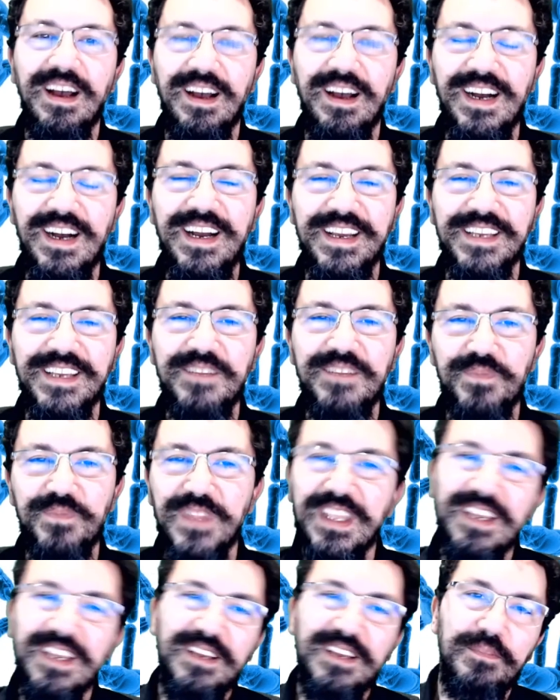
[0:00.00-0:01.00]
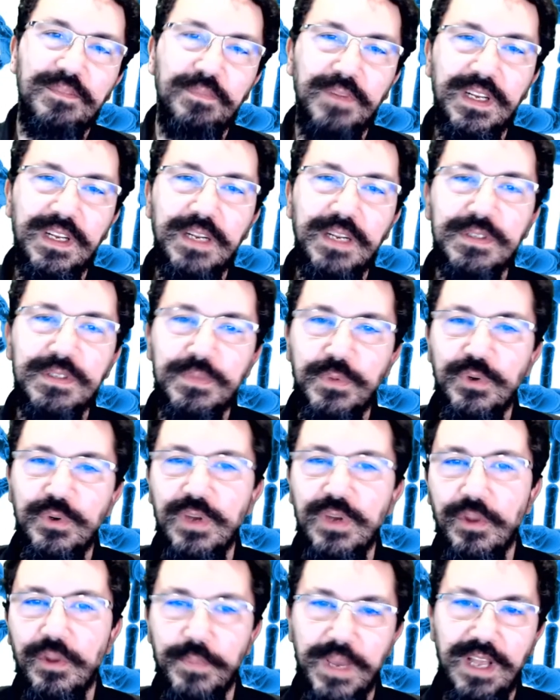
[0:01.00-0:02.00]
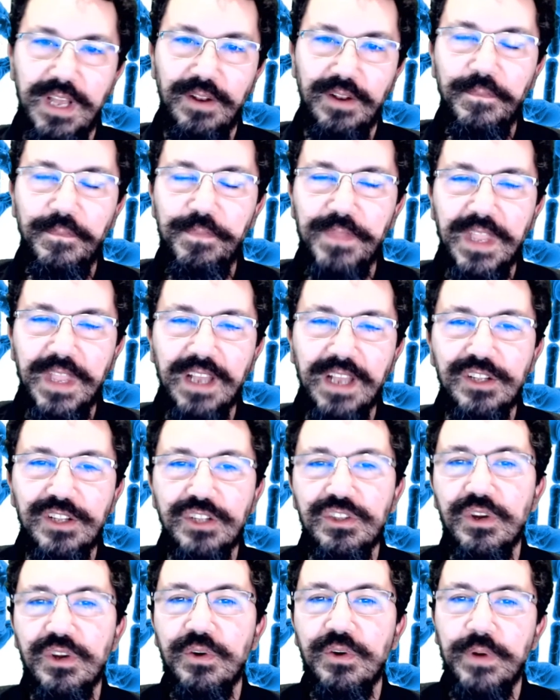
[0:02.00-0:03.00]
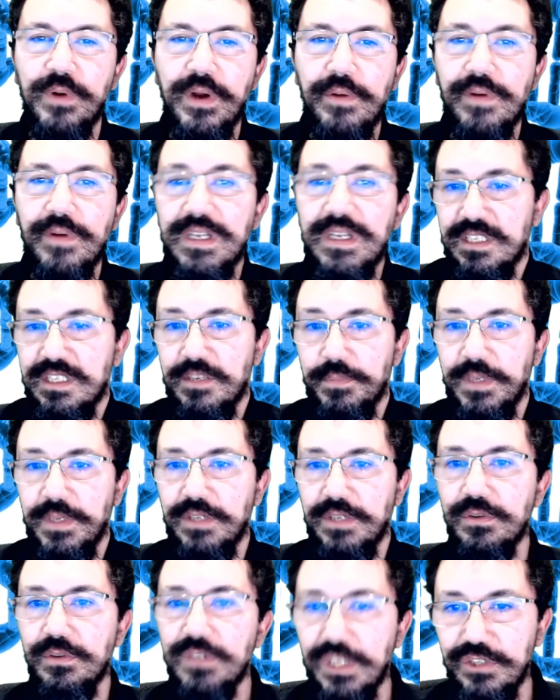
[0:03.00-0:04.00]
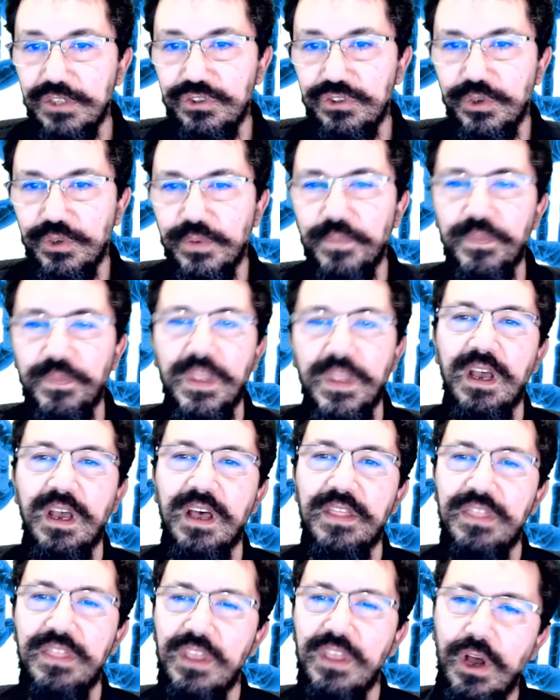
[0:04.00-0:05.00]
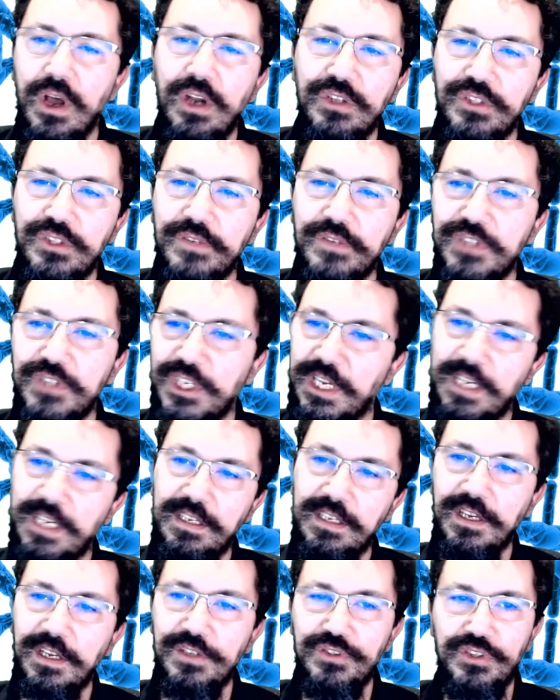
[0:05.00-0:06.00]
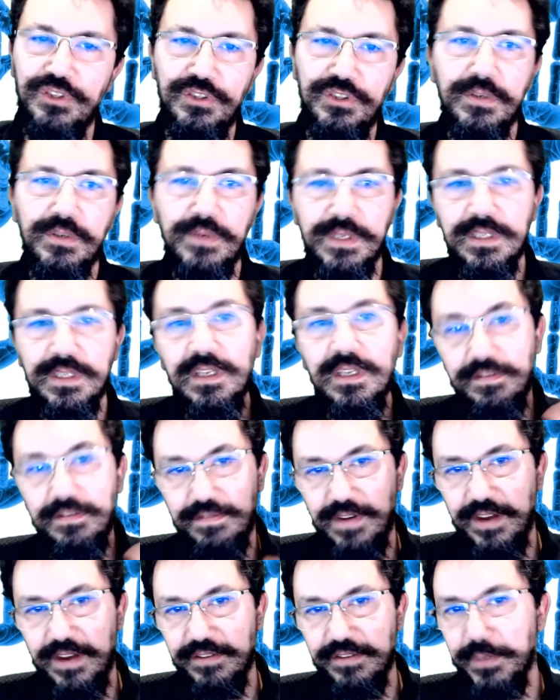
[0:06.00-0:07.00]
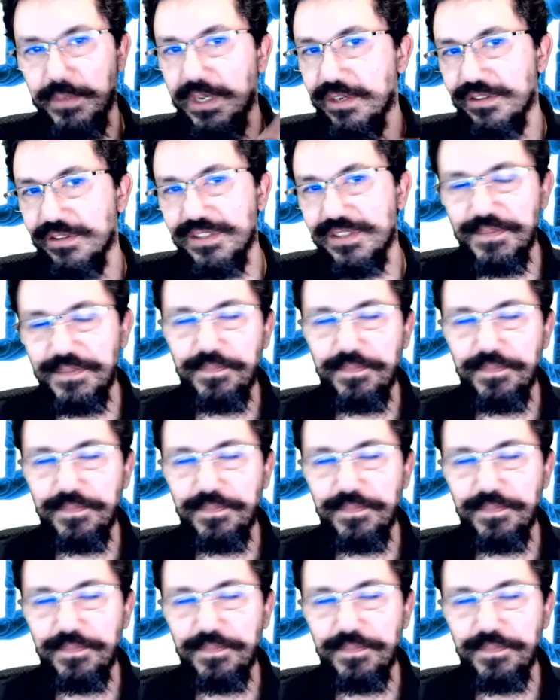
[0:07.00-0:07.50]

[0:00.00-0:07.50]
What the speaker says: Hi, my name is Murilo Mello, and Dr. Horrell asked me to teach you a theology of genetic engineering in 5 minutes.